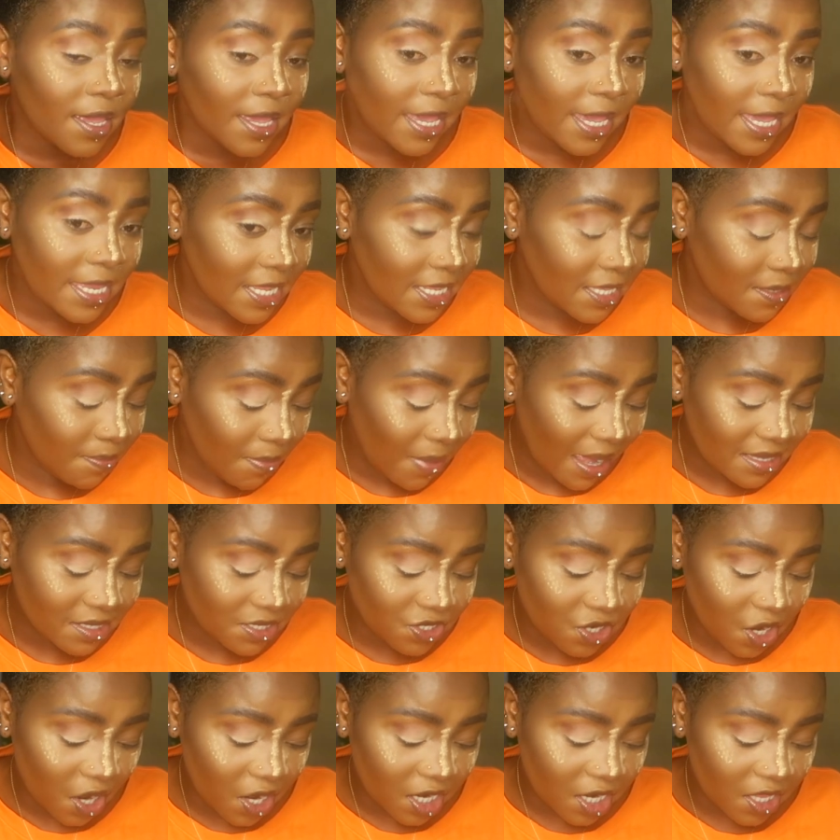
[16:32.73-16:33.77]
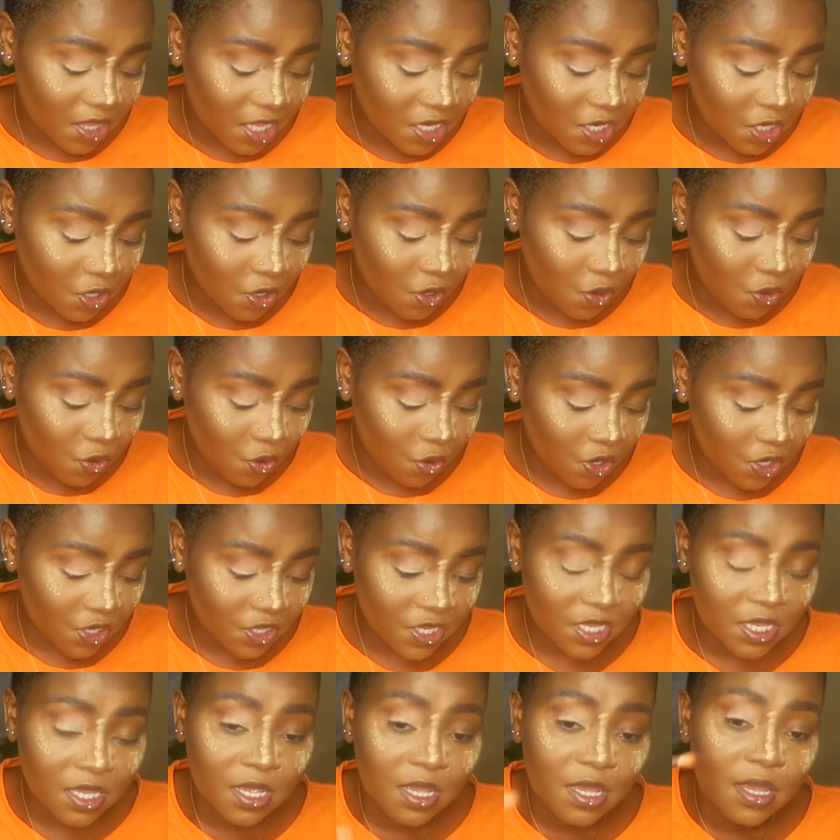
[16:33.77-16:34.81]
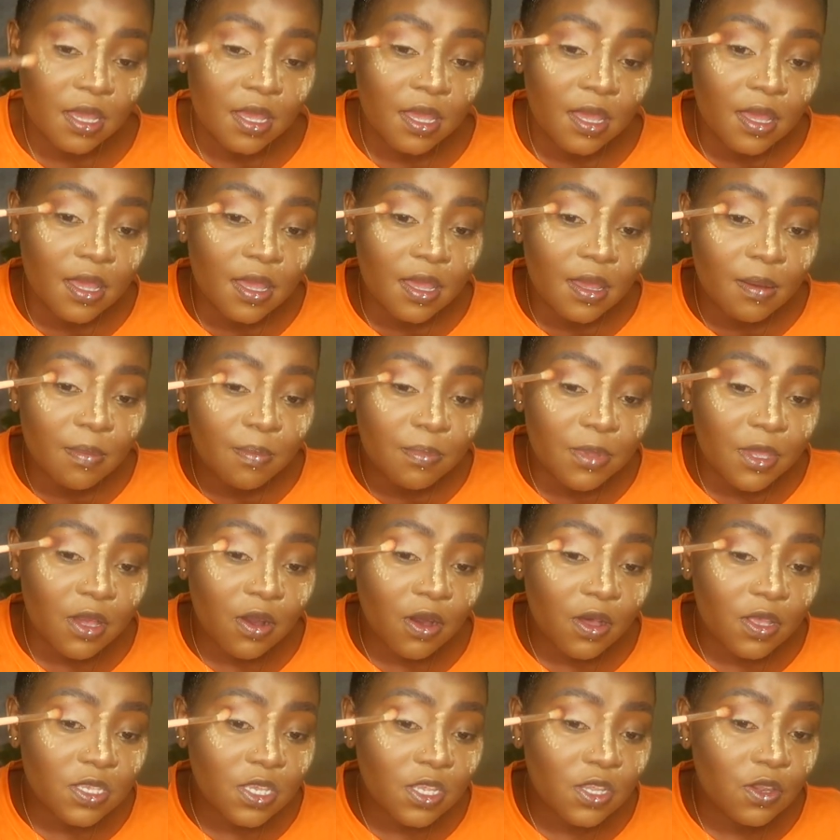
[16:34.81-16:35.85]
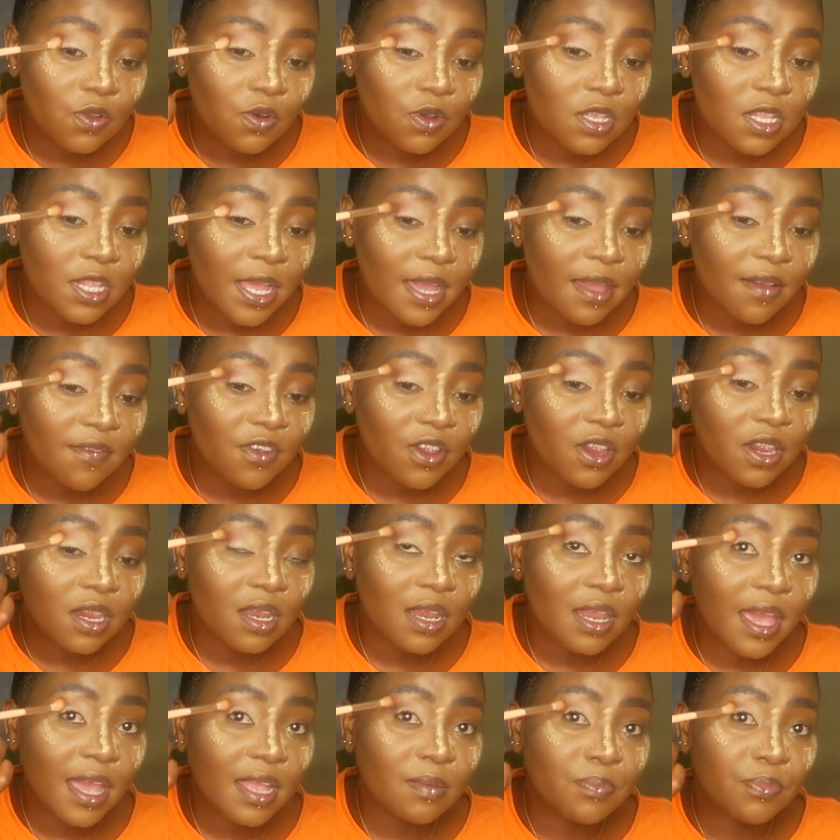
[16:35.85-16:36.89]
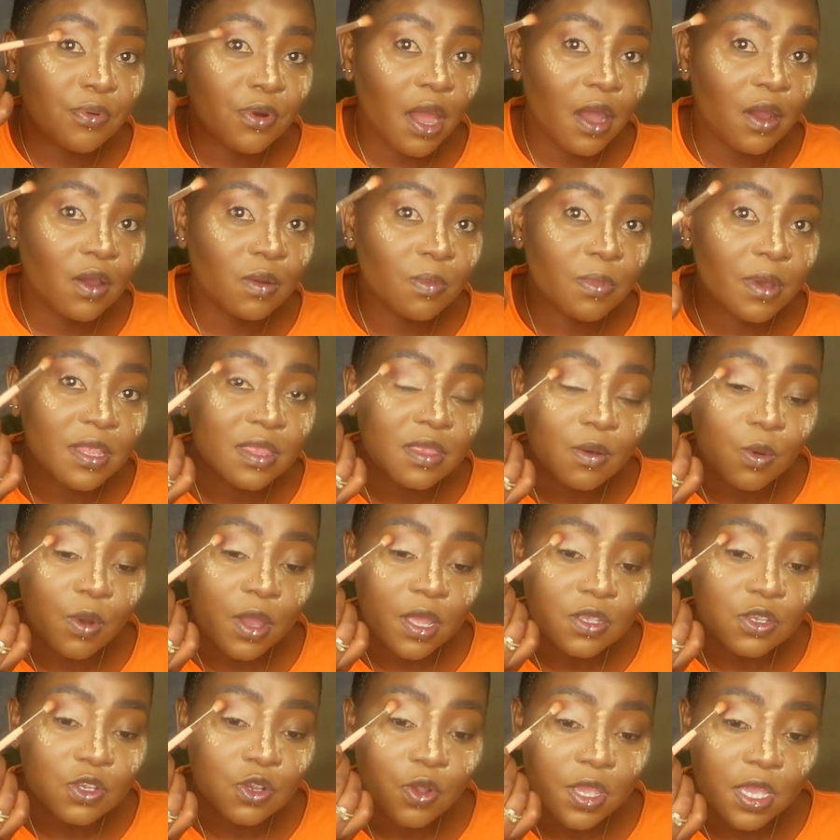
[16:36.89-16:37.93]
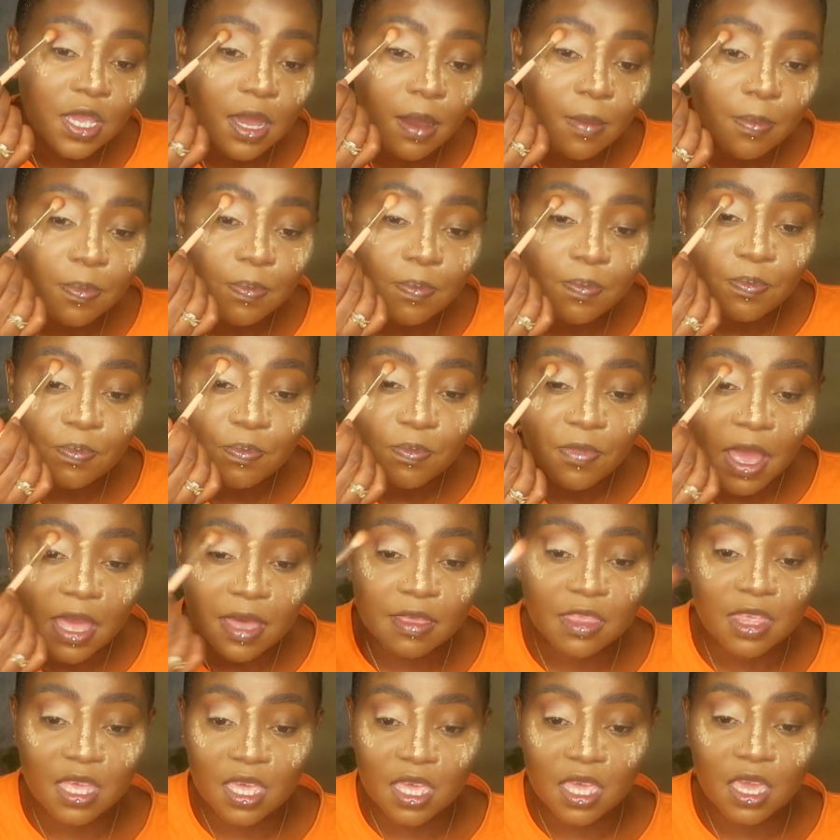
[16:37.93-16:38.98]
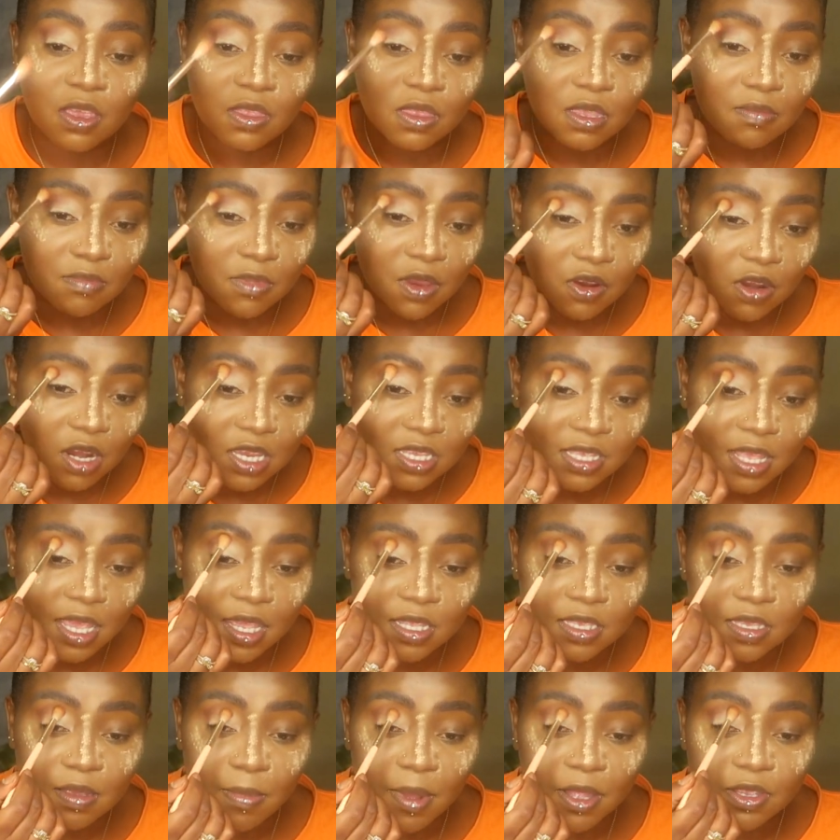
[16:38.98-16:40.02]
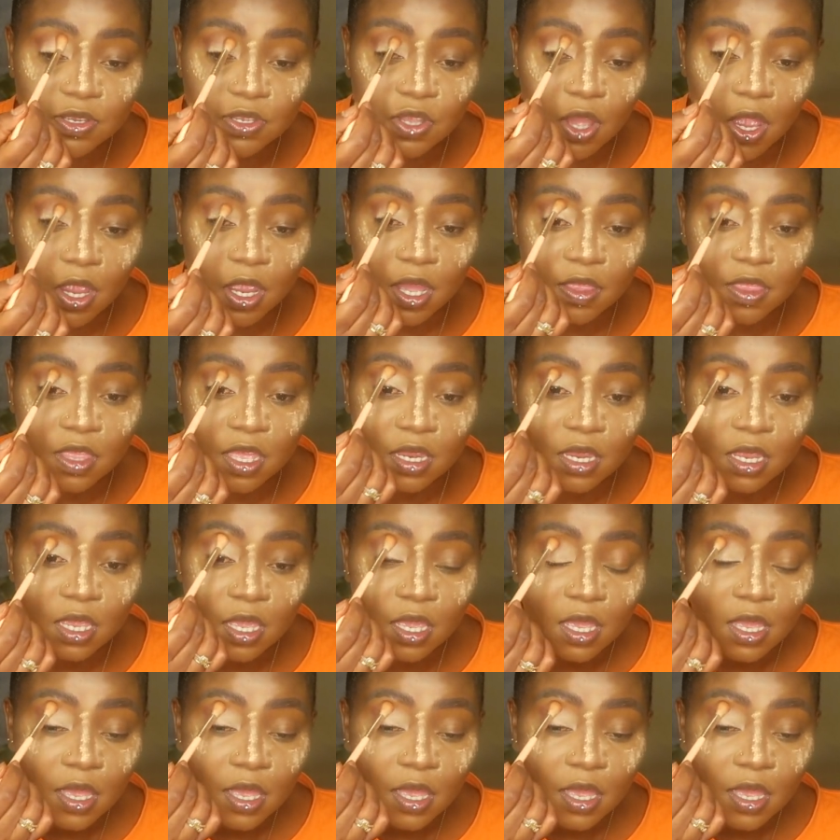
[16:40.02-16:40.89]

and it's much darker than it looks, because it looks like a very light brown, but the way it's showing up, I think here in the mirror, it's like it's a much darker than